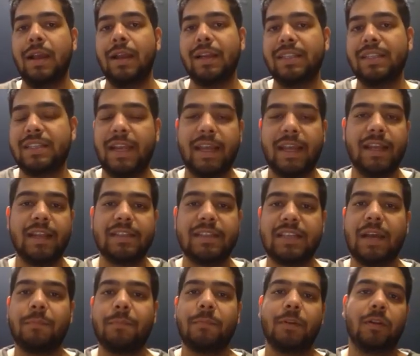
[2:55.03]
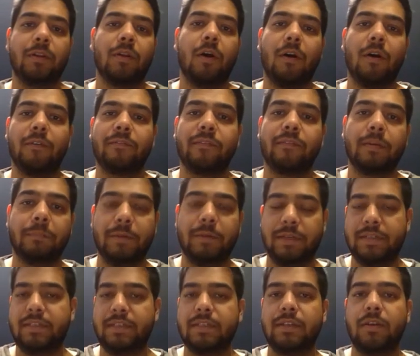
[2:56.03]
Let's take an example of a
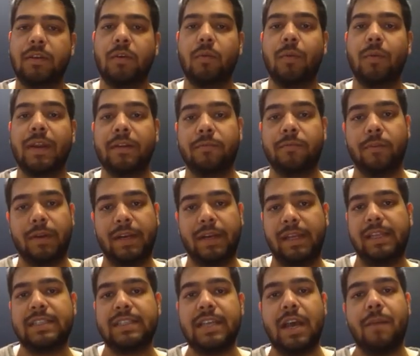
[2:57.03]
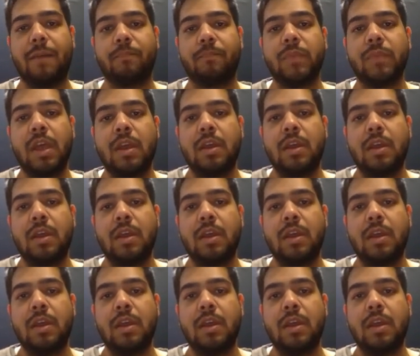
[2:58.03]
person who went for an exam,